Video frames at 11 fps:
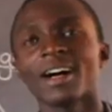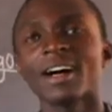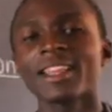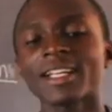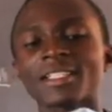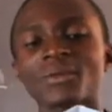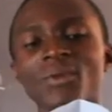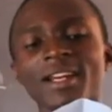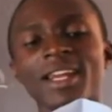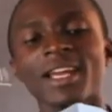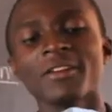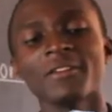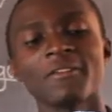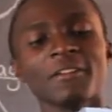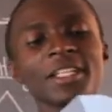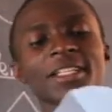That is 1 line
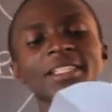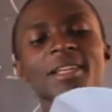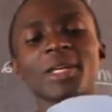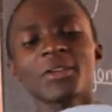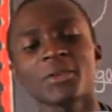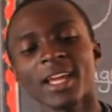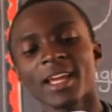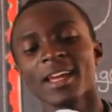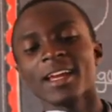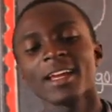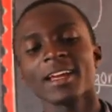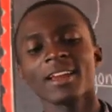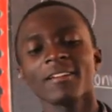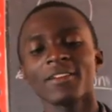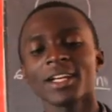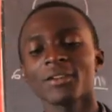of folding symmetry.
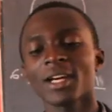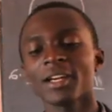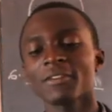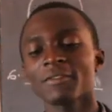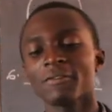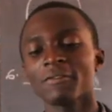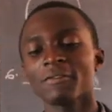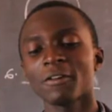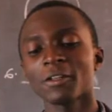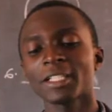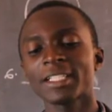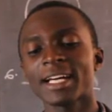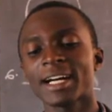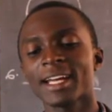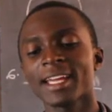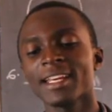If I try to fold it
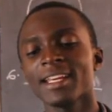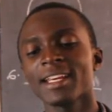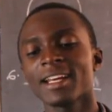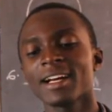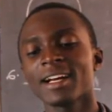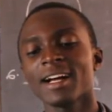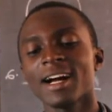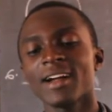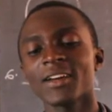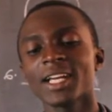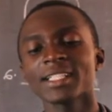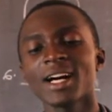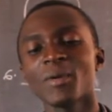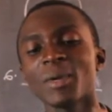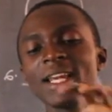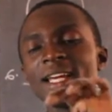again, I'll get
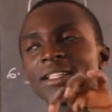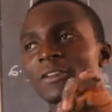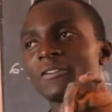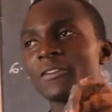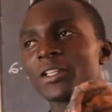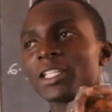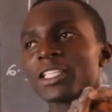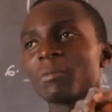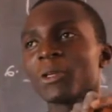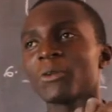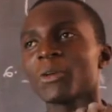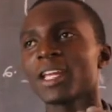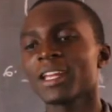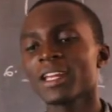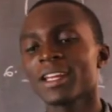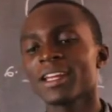how many lines of folding symmetry?
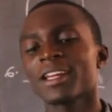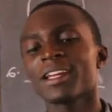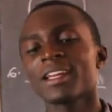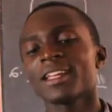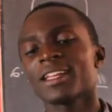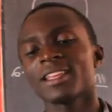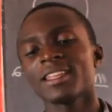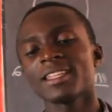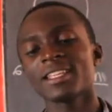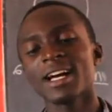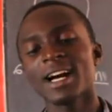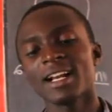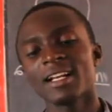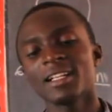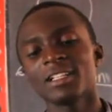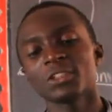These
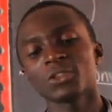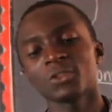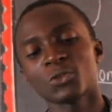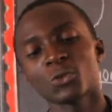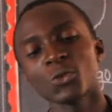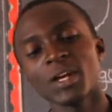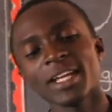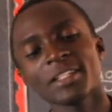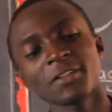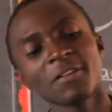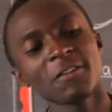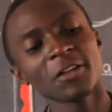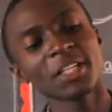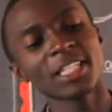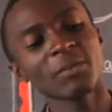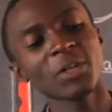are 2 lines of
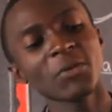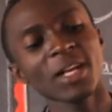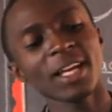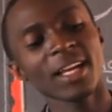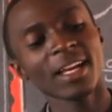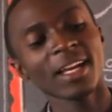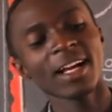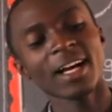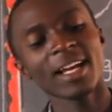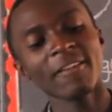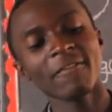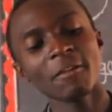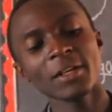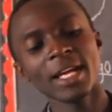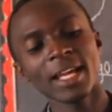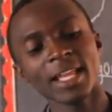folding symmetry. Can I
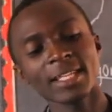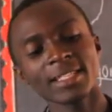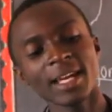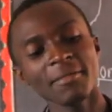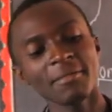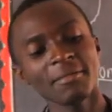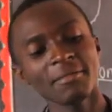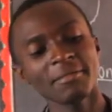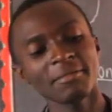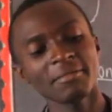fold another time?